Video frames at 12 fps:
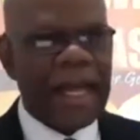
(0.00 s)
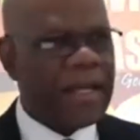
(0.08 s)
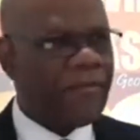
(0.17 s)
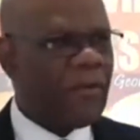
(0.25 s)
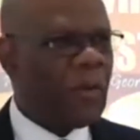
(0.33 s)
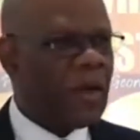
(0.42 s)

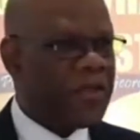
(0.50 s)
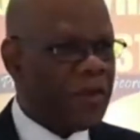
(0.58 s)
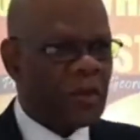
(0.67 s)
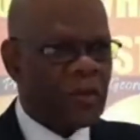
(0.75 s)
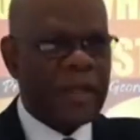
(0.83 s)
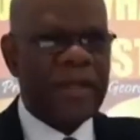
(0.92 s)
And everyone
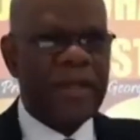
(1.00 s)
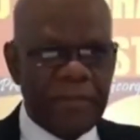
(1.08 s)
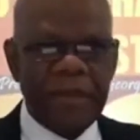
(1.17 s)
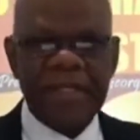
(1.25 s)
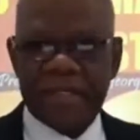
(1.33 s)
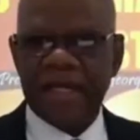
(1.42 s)
thought, well,
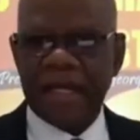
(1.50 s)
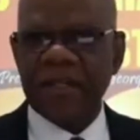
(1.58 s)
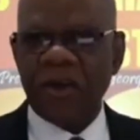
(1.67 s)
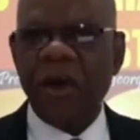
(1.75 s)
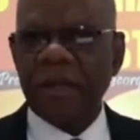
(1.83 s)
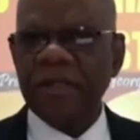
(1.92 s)
the beast
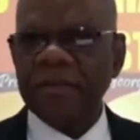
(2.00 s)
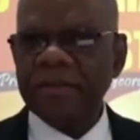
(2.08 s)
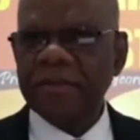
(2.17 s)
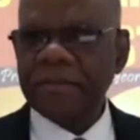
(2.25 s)
is gone.